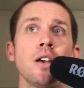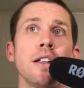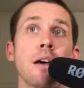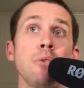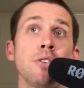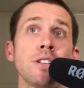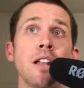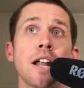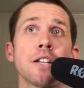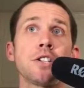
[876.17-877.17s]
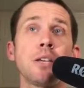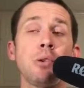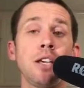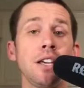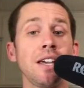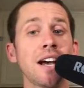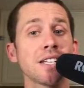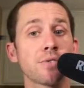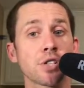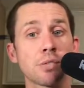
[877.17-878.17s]
Now, I'm using a lot of GBE,
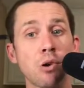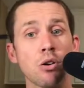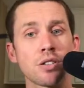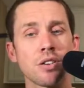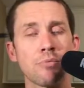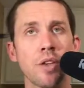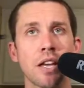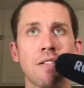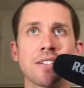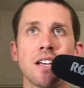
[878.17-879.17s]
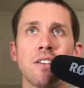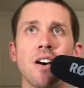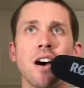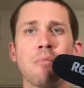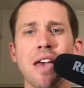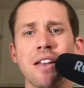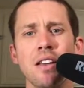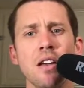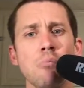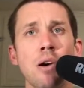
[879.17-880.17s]
guys, for smoke. So I'm thinking to myself, oh, man,
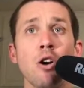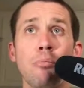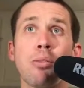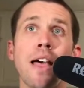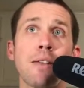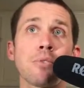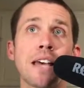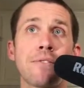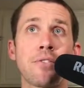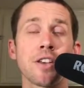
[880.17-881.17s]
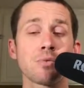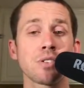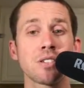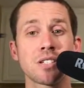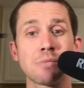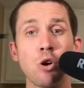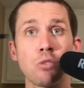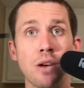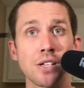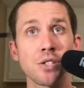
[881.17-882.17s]
my whole plan was after this was to
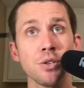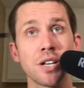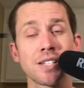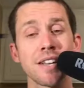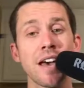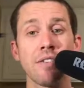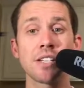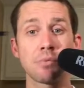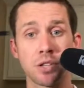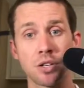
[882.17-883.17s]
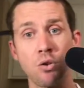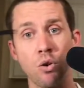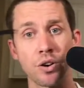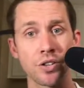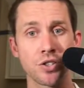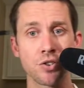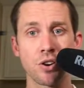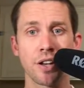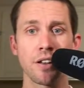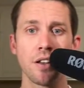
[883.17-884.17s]
smoke my Zukas and heavies up to the core and
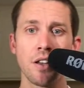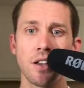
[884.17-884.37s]
destroy it.